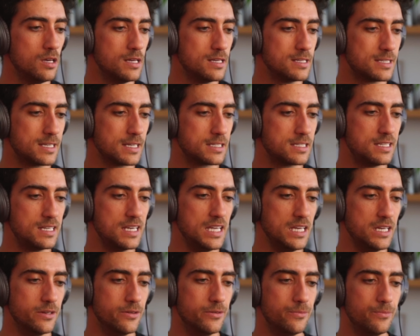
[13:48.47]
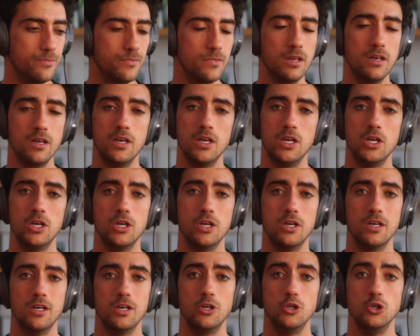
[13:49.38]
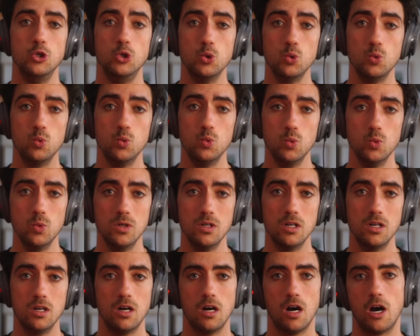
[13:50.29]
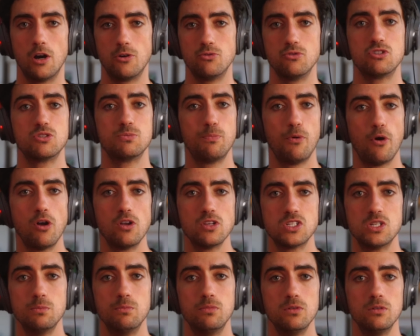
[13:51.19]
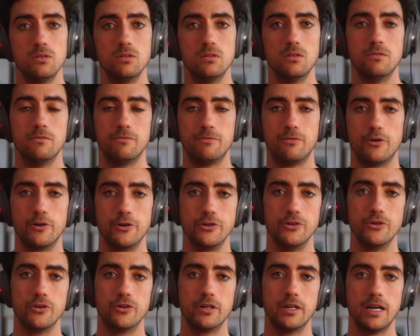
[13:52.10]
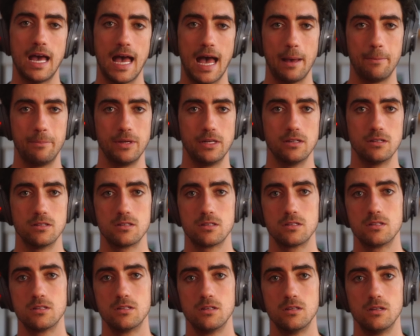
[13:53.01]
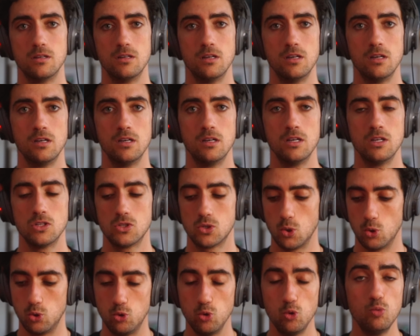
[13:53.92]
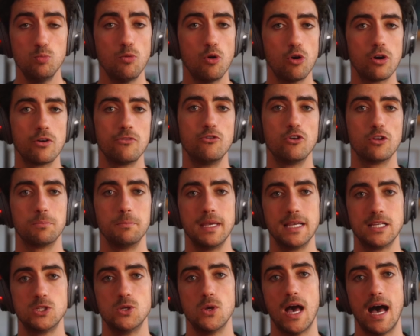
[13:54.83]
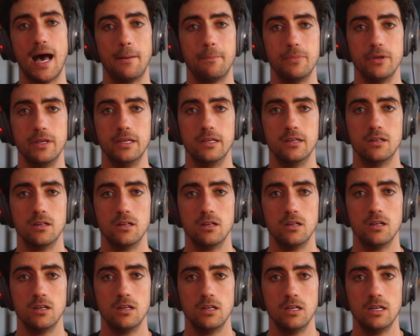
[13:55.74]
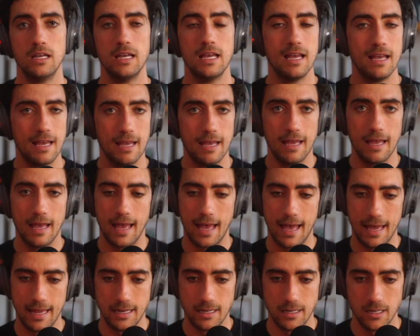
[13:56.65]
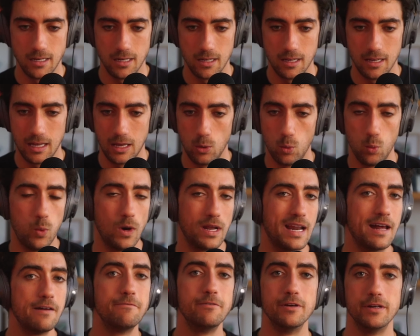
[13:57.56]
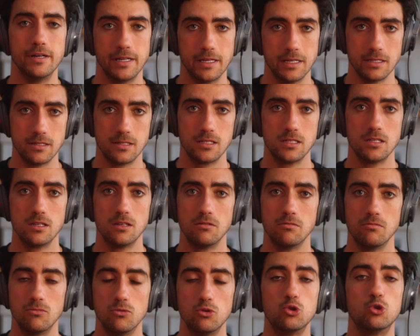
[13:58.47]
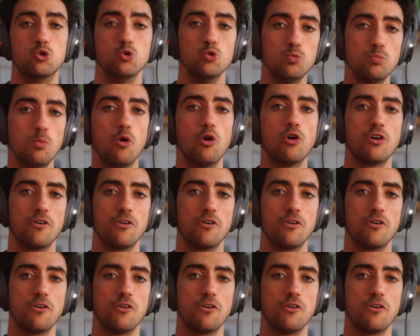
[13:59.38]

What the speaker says: 16, you are responsible for your happiness. So do more of what makes you happy. And whatever it is, do more